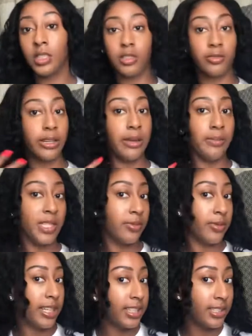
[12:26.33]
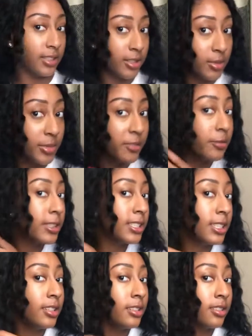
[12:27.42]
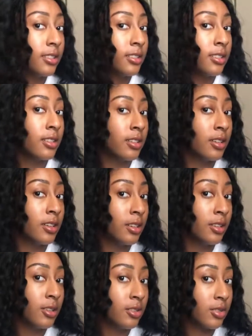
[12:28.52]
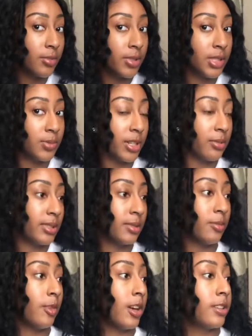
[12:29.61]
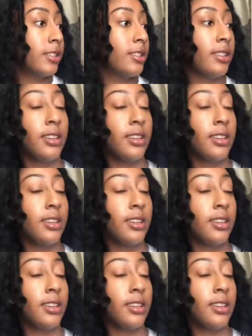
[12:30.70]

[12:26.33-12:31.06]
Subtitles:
All right, Miss Wig is a little bit frizzy, so I'm gonna spray her with some water,